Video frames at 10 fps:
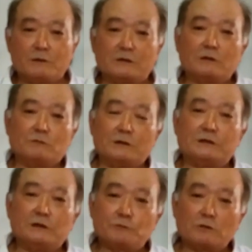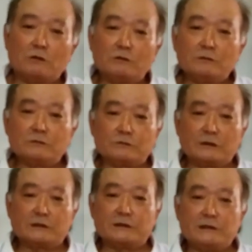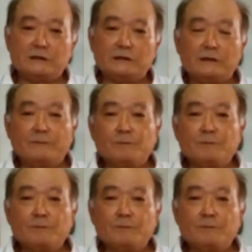but it was difficult to get to here.